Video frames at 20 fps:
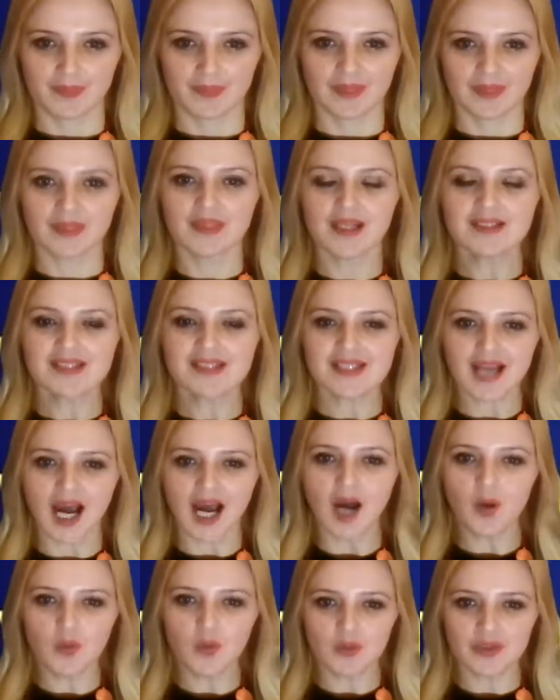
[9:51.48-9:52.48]
that's
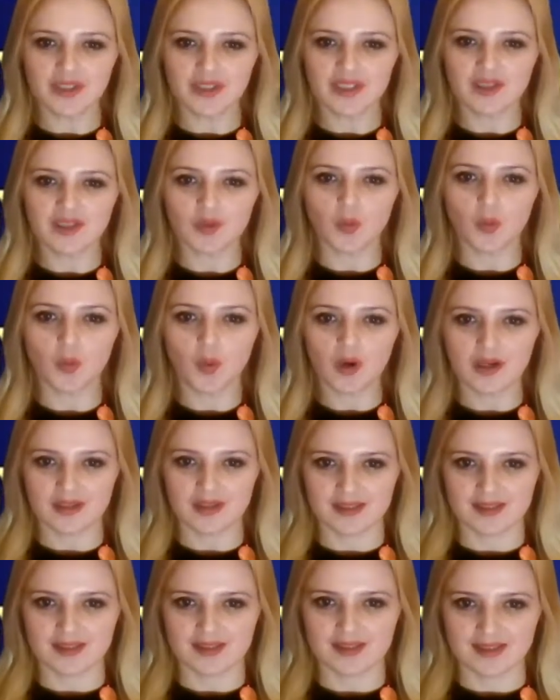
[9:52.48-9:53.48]
how it
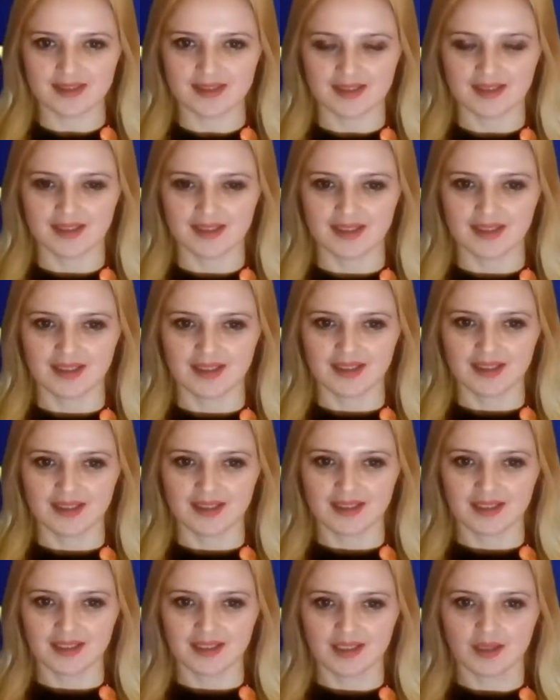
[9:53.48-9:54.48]
works.
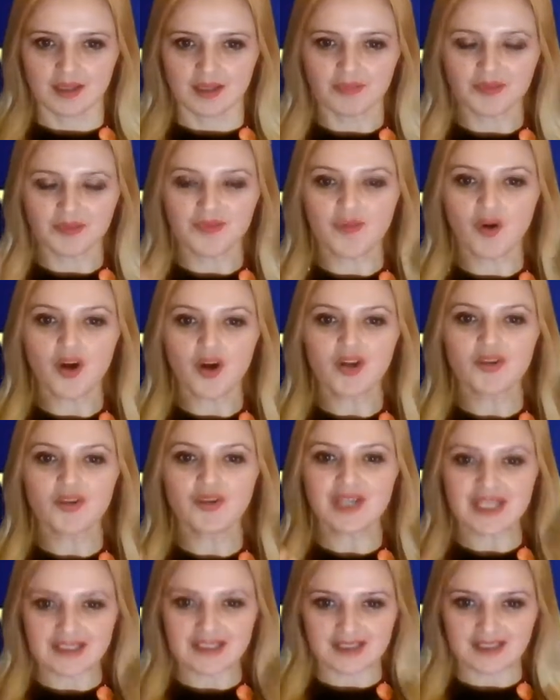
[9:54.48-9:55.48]
Before you
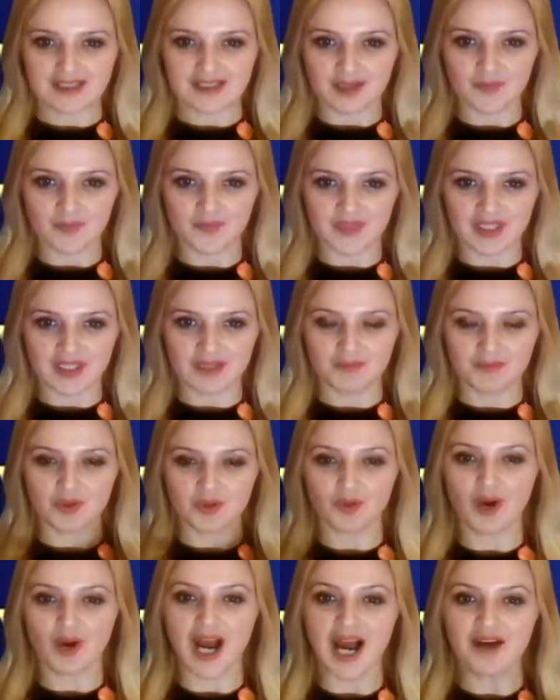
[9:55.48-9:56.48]
get something,
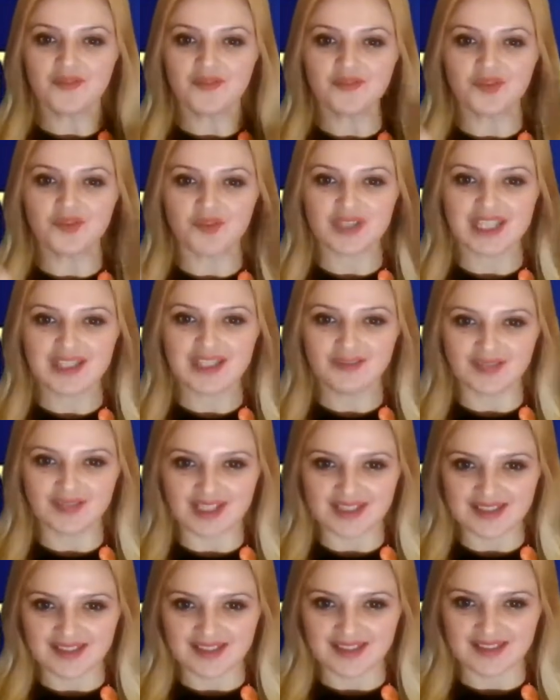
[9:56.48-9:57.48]
you have to give
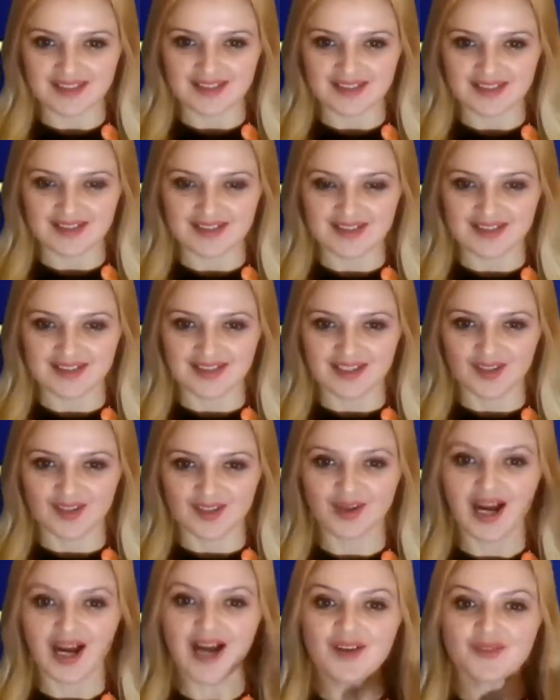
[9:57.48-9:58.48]
it.
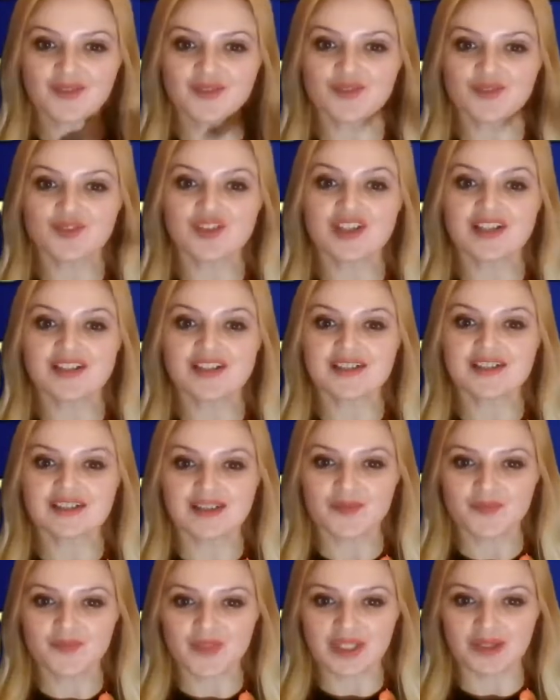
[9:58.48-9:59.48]
You have to share
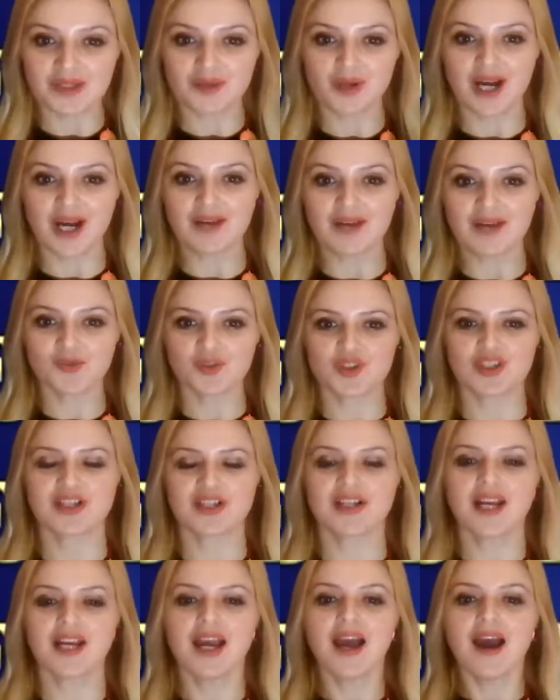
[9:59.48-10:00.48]
something. You have to
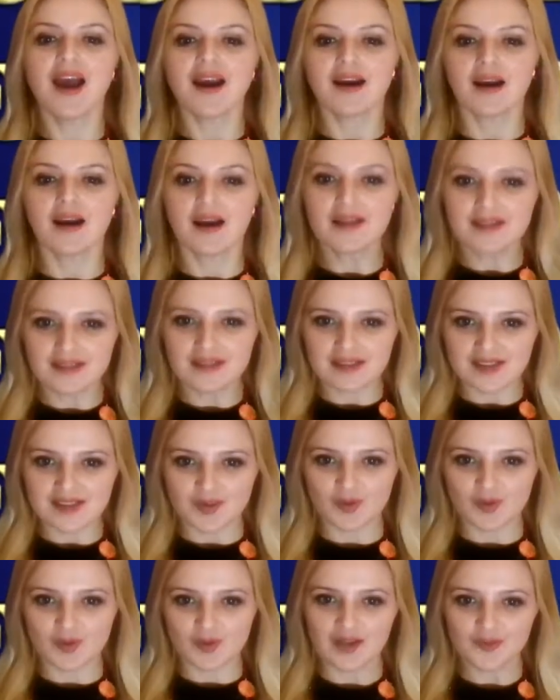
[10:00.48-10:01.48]
share
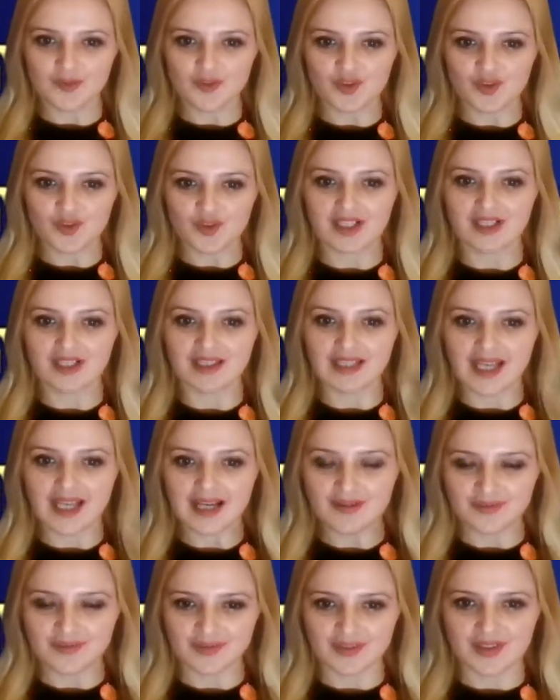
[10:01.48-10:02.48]
kindness. You have to share love.